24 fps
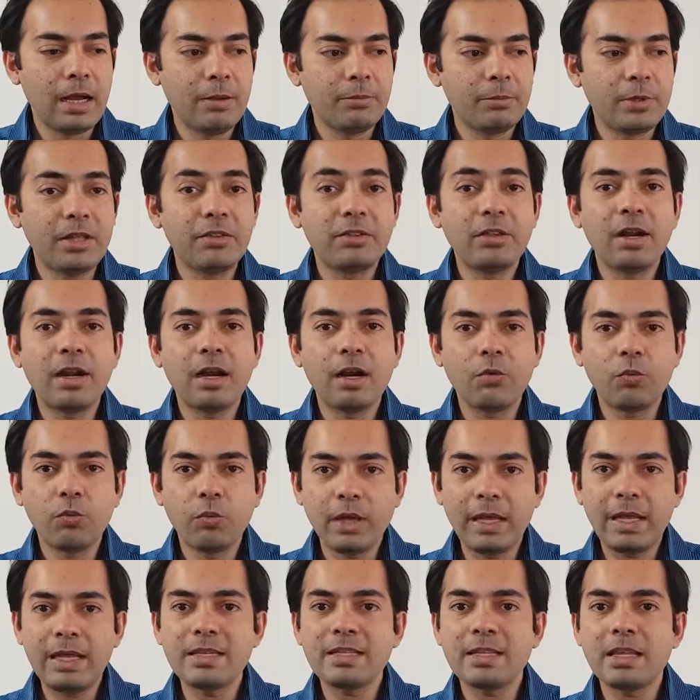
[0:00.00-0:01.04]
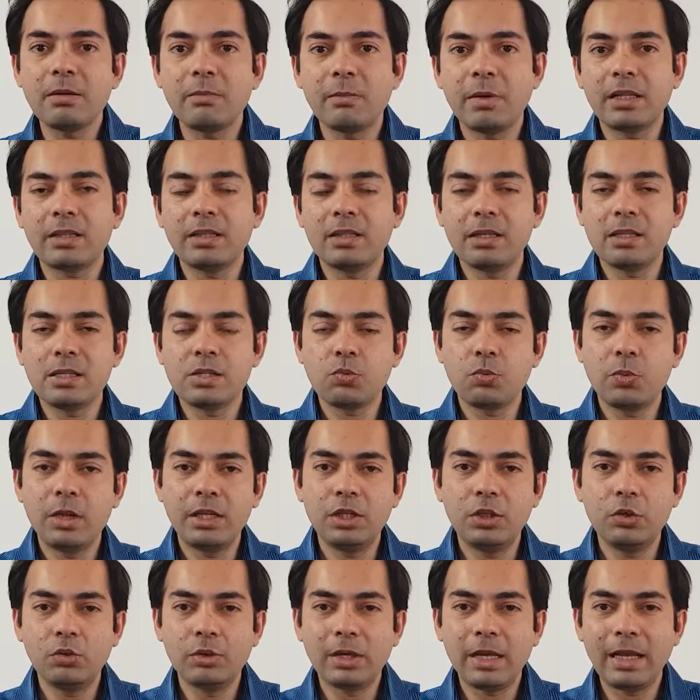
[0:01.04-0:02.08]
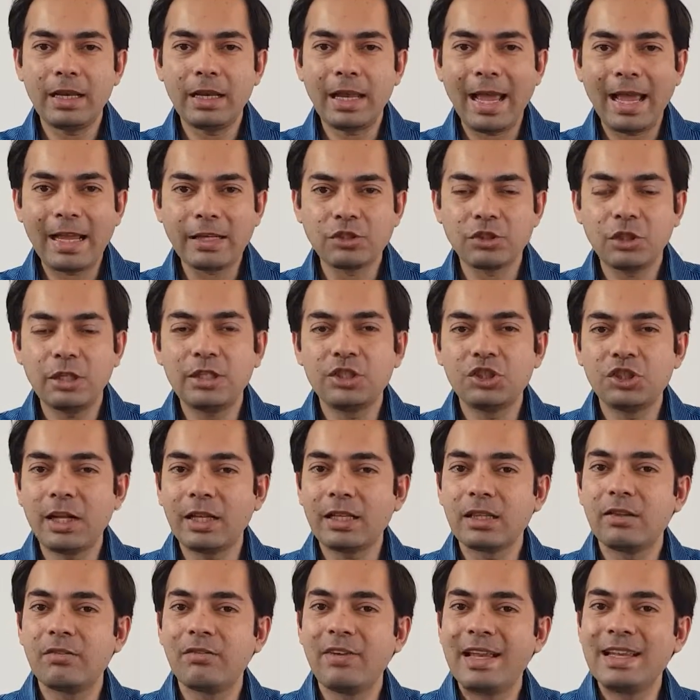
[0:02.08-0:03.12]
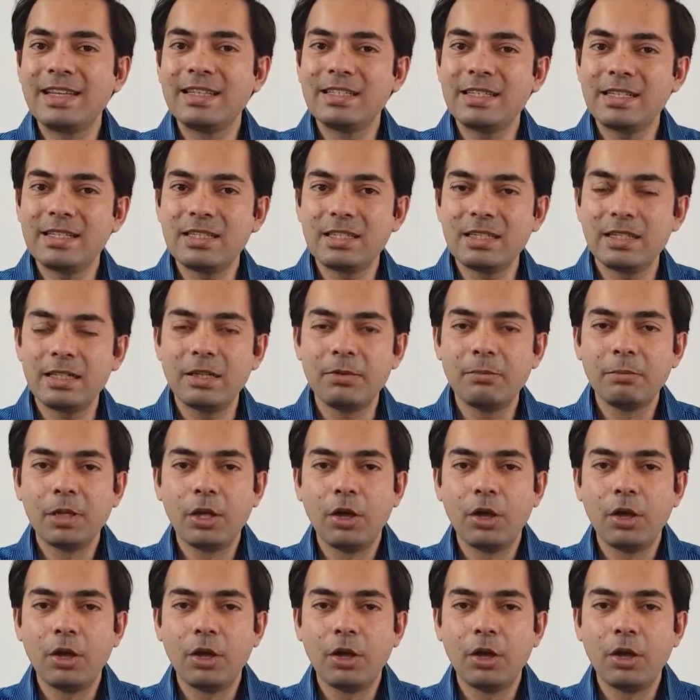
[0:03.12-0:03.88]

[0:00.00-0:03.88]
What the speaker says: then there are ways and methods where you can actually check the validity